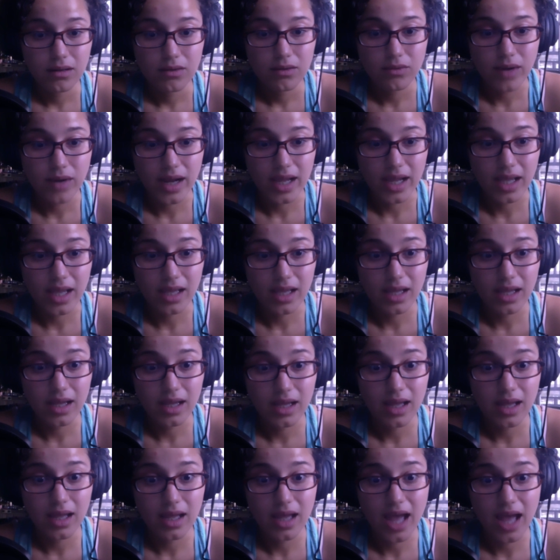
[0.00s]
right?
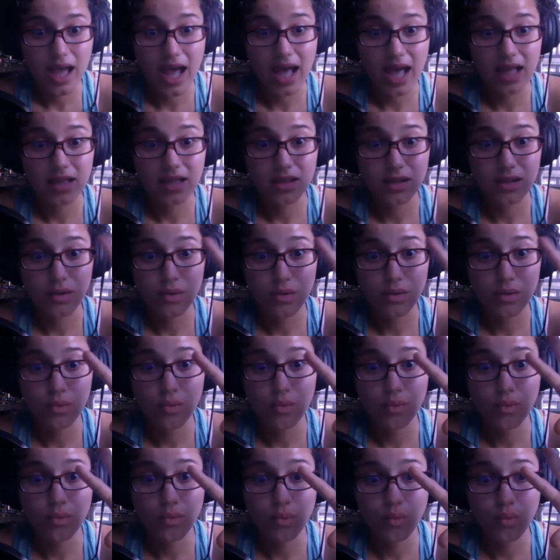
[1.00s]
And
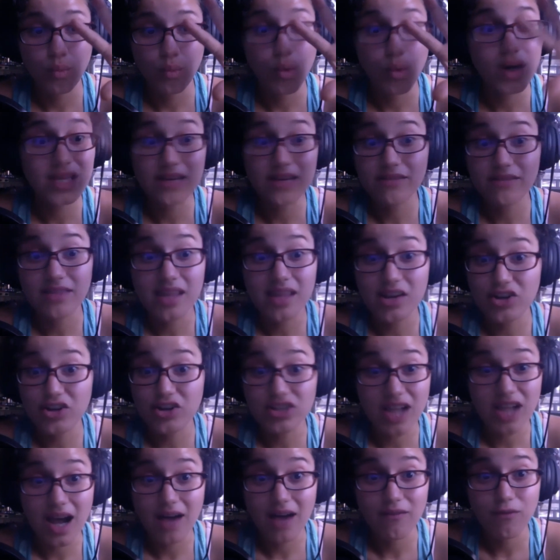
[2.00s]
what if they're
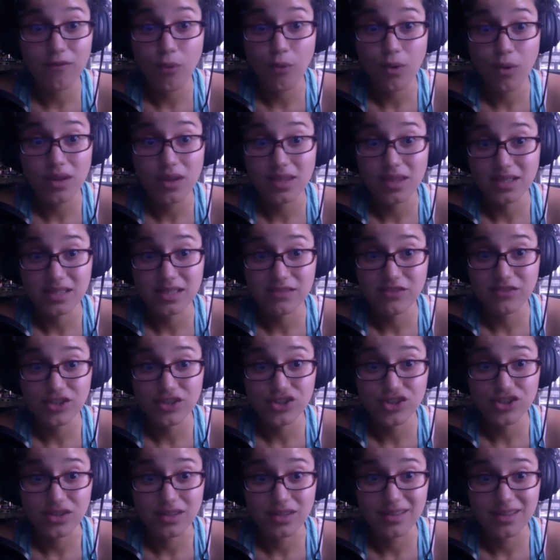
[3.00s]
not for this
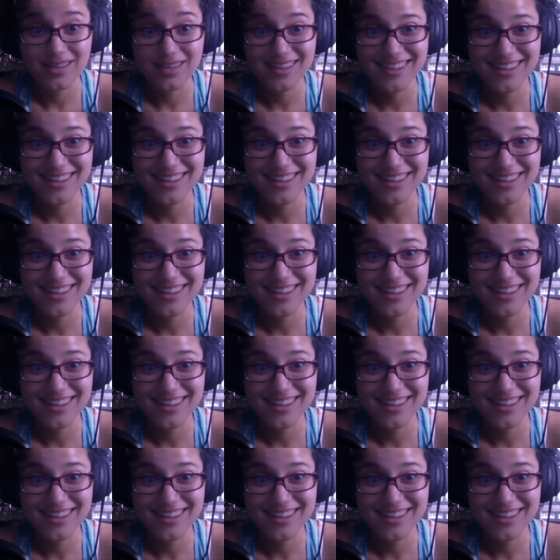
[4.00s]
vision?